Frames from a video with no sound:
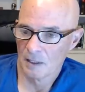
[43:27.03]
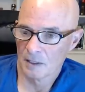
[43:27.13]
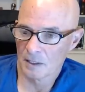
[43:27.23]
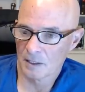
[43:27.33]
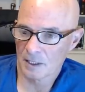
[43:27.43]

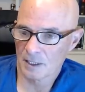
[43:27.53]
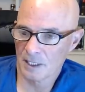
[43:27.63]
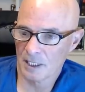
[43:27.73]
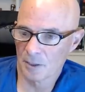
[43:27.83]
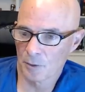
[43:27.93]
It's a six
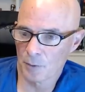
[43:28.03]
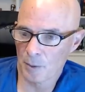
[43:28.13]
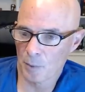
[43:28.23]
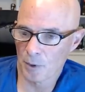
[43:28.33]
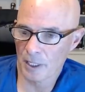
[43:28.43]
liter with
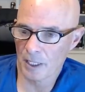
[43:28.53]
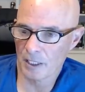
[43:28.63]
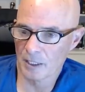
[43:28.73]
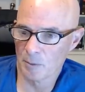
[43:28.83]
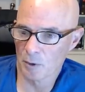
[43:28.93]
rec port
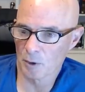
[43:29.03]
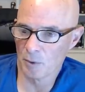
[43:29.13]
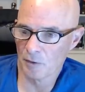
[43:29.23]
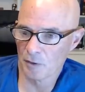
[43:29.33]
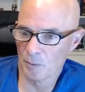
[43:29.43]
heads, motors
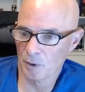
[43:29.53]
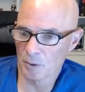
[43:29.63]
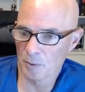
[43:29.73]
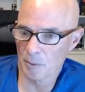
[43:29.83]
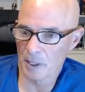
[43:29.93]
built for
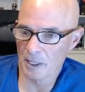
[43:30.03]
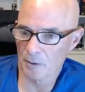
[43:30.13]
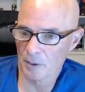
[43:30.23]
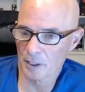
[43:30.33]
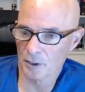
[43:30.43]
boost, but might
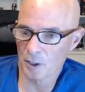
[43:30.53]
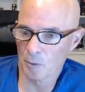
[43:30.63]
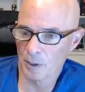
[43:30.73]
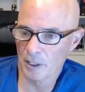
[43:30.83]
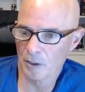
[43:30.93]
not run a
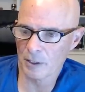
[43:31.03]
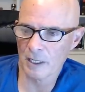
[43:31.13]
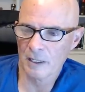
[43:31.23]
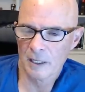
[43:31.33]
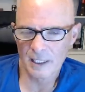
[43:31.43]
turbo yet.
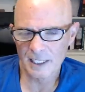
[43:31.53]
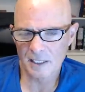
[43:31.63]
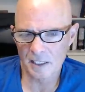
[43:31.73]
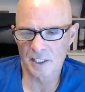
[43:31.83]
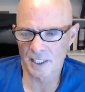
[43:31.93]
Okay, at
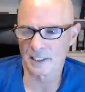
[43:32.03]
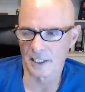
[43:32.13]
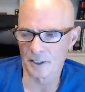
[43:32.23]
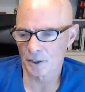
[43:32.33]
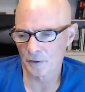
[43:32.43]
least it's a six
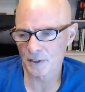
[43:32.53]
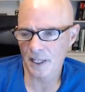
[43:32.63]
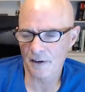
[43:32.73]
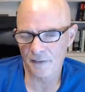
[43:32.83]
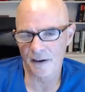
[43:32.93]
liter. So if it's
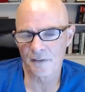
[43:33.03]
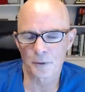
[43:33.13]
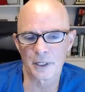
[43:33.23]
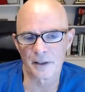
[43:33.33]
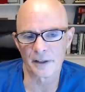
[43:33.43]
not a five
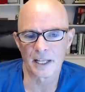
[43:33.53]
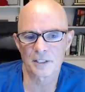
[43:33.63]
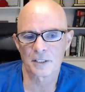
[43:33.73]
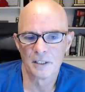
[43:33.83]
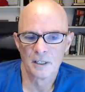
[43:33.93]
three, then
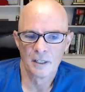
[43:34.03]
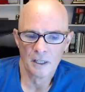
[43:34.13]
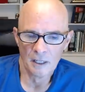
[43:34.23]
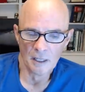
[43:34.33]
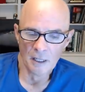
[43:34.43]
that's
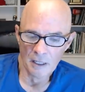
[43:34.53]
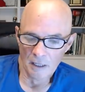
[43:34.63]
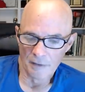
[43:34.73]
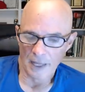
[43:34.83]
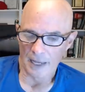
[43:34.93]

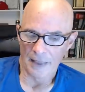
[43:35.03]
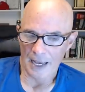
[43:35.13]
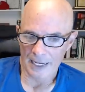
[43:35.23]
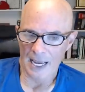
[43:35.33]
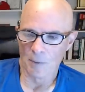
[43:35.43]
that
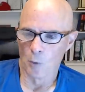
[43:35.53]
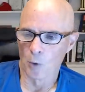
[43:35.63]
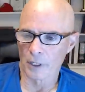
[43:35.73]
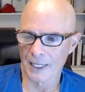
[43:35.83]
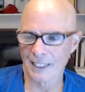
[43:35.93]
that cam will
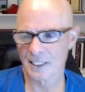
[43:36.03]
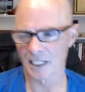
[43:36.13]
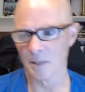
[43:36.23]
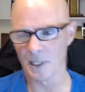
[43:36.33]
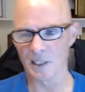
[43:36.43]
work. It's
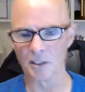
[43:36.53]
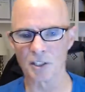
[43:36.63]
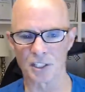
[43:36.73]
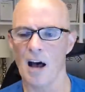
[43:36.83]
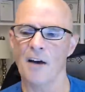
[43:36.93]
going to be a little
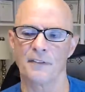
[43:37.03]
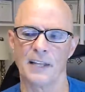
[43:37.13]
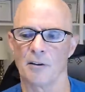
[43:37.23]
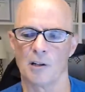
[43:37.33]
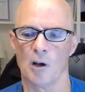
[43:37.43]
soft
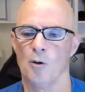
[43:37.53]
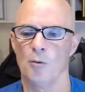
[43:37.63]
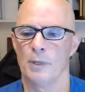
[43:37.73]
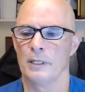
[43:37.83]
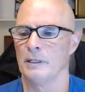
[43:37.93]
down
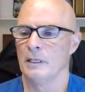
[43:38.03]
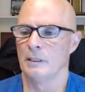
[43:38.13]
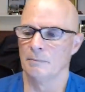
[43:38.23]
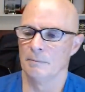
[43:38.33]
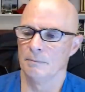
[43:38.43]
low, but
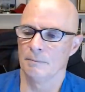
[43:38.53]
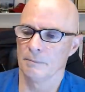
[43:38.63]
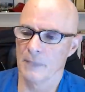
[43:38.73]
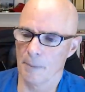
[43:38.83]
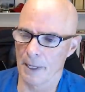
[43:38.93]
um,
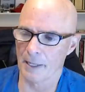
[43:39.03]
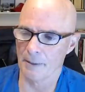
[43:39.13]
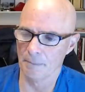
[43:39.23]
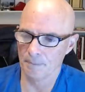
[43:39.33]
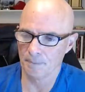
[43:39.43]
not
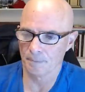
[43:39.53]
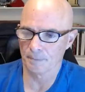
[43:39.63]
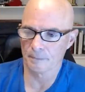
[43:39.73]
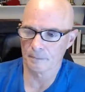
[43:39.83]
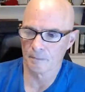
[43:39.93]
bad.
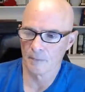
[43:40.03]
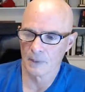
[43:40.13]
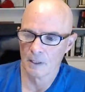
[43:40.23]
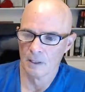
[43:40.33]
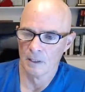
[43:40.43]

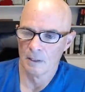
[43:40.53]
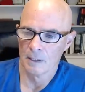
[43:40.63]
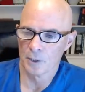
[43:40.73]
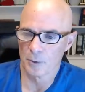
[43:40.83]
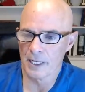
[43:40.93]

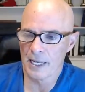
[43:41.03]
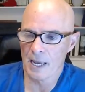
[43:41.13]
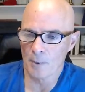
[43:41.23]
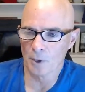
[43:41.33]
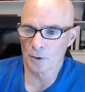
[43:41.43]
Does ring
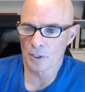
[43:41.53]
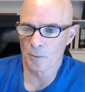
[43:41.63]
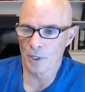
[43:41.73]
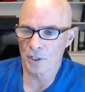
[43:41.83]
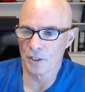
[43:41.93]
gap alter
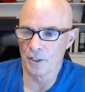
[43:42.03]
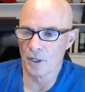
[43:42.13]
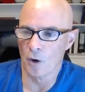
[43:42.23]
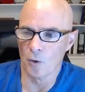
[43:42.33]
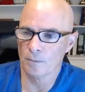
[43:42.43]
compression?
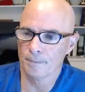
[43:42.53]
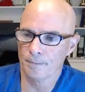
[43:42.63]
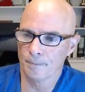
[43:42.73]
No.